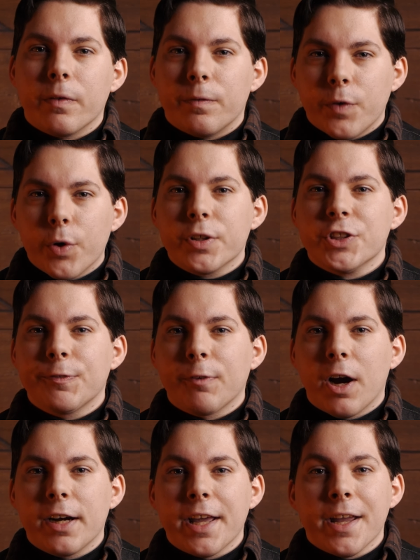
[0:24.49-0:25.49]
of Focus
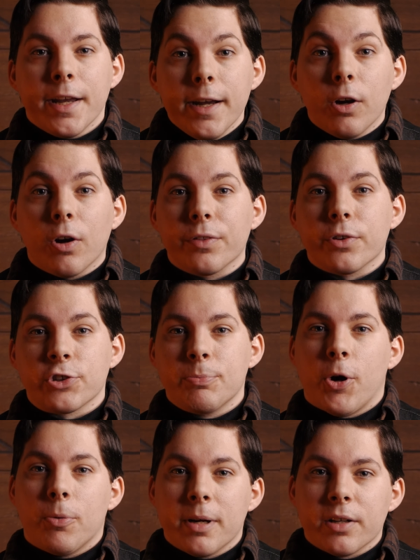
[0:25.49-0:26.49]
Friday here on the
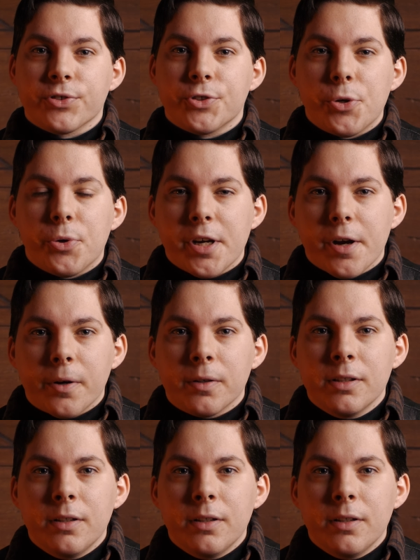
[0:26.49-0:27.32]
Small Bear Studio.